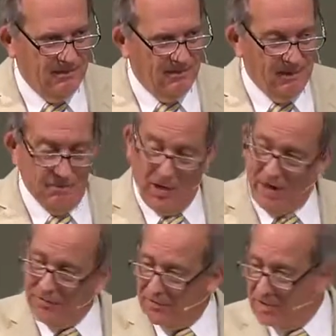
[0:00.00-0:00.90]
And
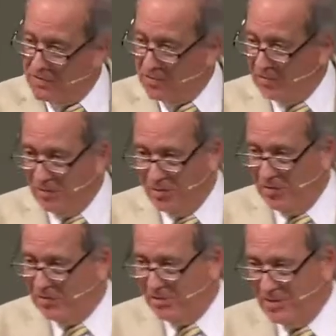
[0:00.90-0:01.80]
Passover was
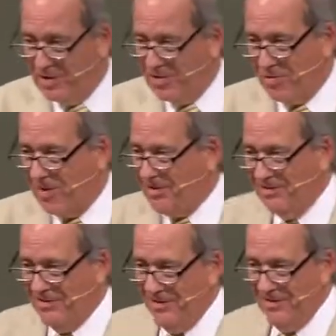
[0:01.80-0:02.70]
supposed to be a great
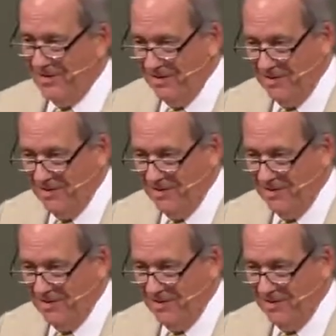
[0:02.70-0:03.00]
day,